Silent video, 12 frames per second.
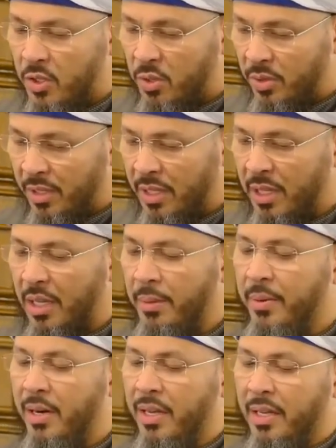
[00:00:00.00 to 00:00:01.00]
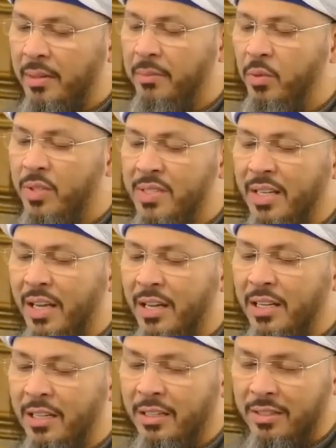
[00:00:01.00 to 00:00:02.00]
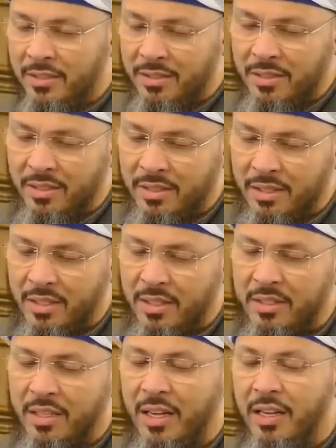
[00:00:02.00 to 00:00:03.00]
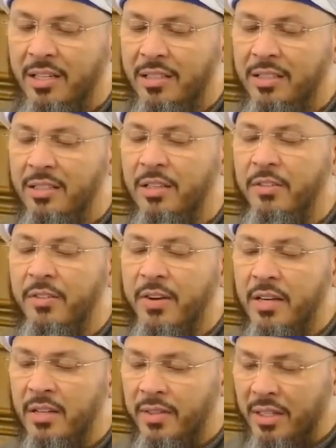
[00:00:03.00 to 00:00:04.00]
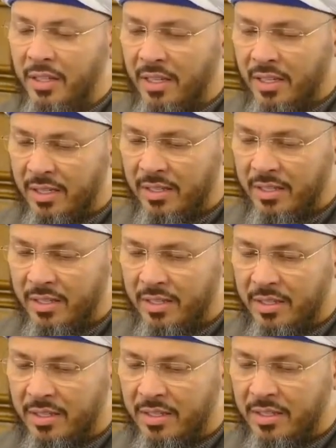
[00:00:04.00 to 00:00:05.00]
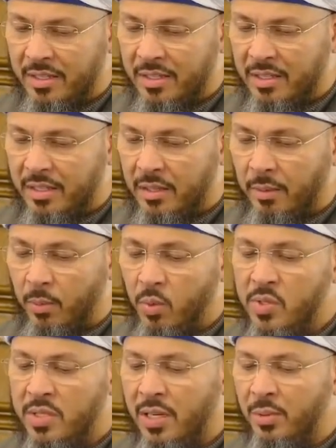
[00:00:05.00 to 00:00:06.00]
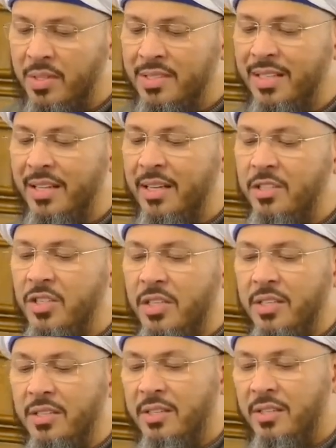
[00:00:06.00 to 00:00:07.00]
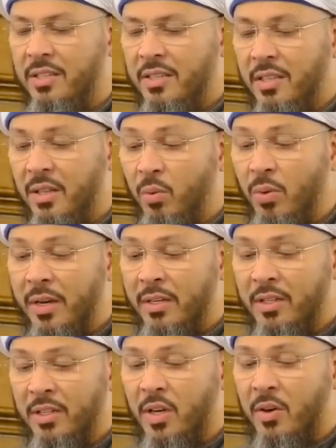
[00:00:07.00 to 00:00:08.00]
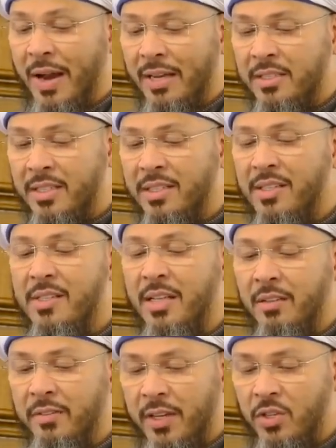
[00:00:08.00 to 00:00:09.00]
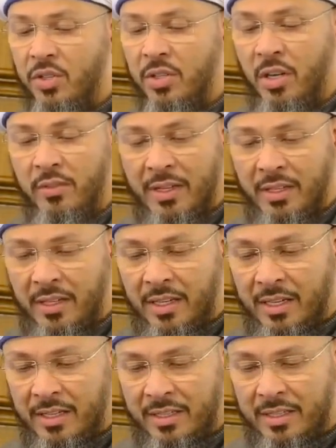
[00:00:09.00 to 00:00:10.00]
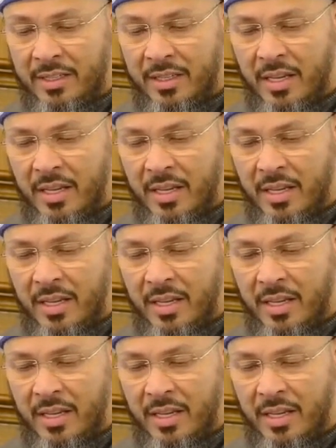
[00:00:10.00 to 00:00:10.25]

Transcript: Truly, Ibrahim was the Halil, the Halil, the friend of Allah. Musa was the Naji, the one granted salvation of Allah.